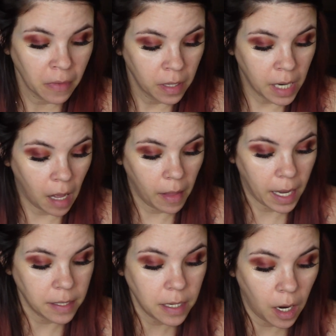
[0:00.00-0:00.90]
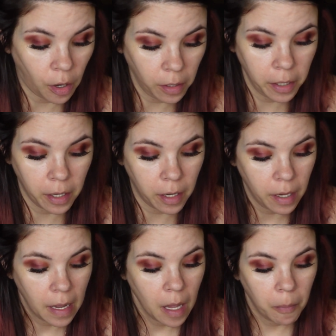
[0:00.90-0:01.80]
Now, like I said earlier,
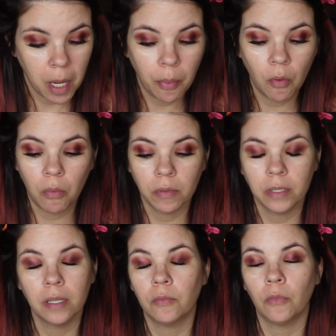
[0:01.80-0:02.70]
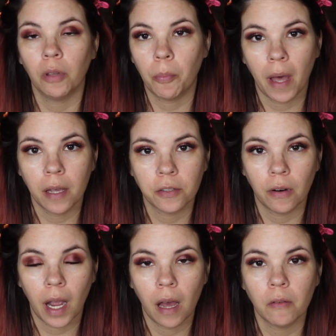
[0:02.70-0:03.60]
people didn't really pass her
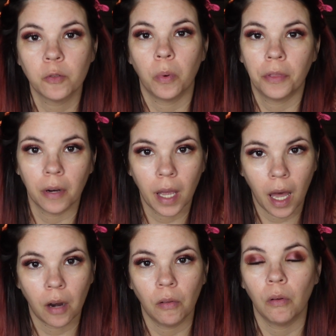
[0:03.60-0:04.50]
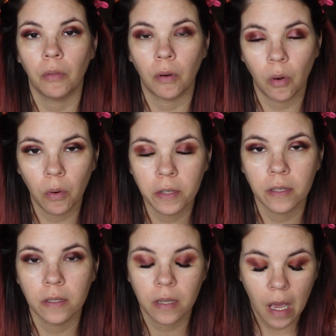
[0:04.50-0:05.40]
house with their cattle or their
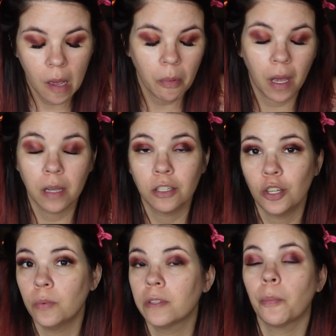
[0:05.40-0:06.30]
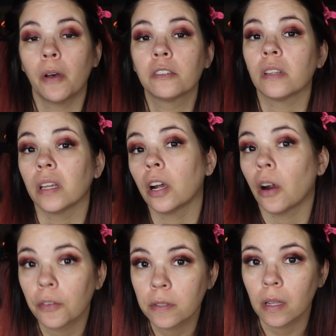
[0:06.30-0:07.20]
horses because she was supposedly
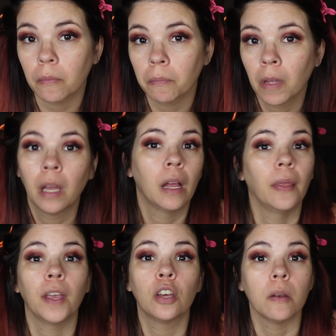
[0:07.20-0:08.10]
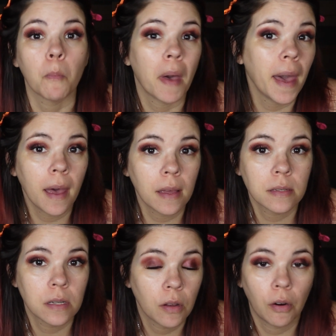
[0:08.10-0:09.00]
cursed them, and they couldn't
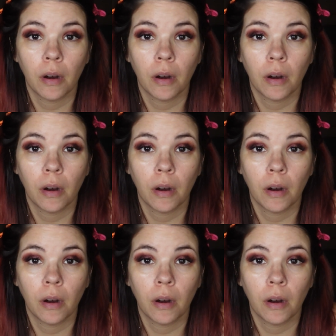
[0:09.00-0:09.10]
pass her